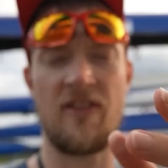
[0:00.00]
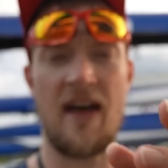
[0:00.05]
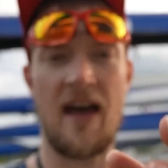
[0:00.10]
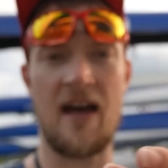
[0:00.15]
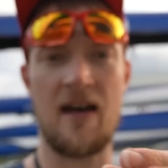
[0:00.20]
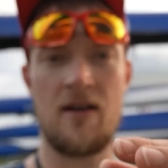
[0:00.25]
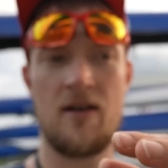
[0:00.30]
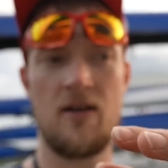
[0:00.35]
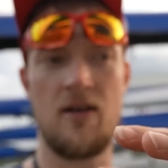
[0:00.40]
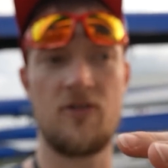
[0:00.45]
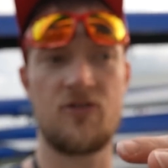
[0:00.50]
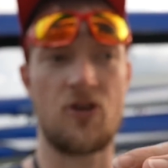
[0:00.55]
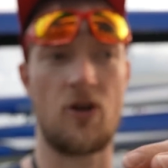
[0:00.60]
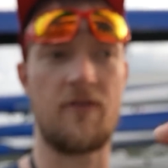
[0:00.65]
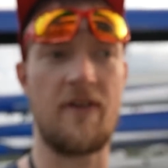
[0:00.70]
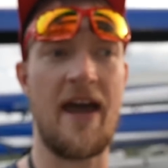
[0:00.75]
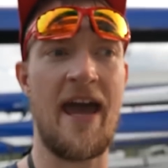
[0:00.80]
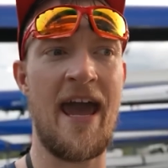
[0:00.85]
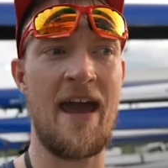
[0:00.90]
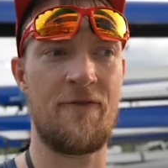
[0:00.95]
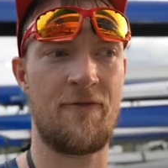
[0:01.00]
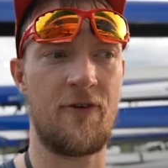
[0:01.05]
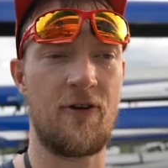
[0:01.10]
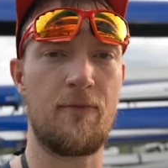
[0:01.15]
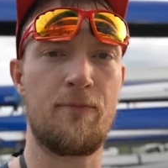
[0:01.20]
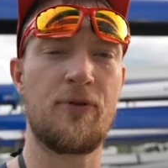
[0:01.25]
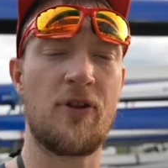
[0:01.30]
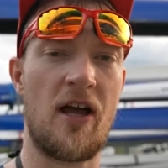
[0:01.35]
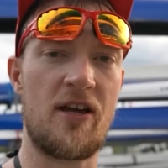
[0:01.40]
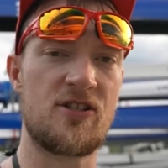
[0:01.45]
that sort of
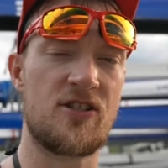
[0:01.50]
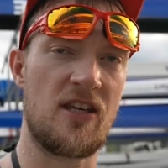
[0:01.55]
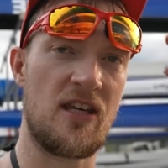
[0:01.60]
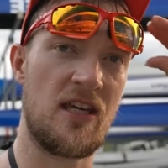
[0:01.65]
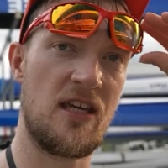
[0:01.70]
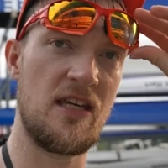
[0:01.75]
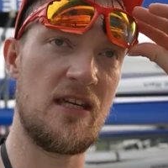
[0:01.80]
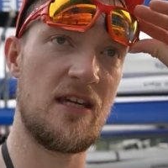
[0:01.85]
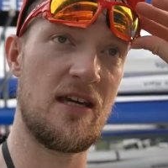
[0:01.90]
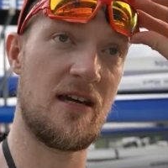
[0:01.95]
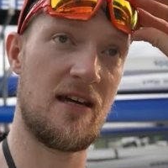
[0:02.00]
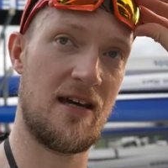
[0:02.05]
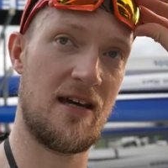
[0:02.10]
effort plus the heat,